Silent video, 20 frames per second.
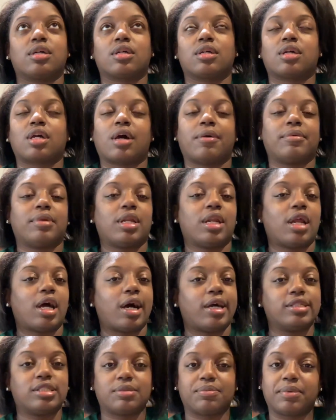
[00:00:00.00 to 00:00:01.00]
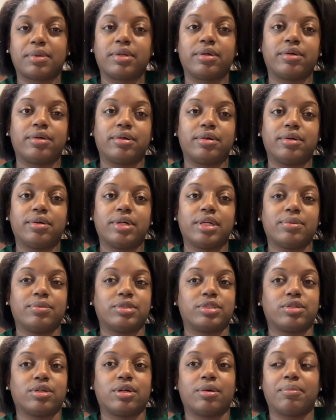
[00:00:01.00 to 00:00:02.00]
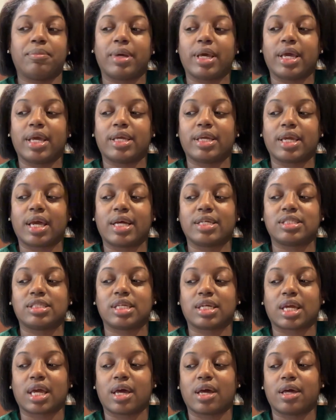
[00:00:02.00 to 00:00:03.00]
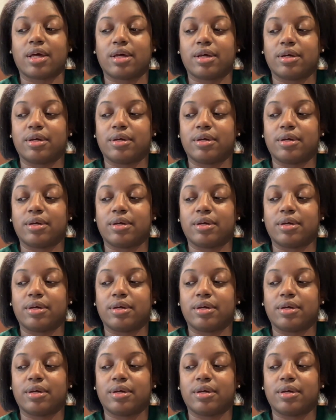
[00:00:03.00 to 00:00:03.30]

coming to the hospital. He was doing bad. He got sick at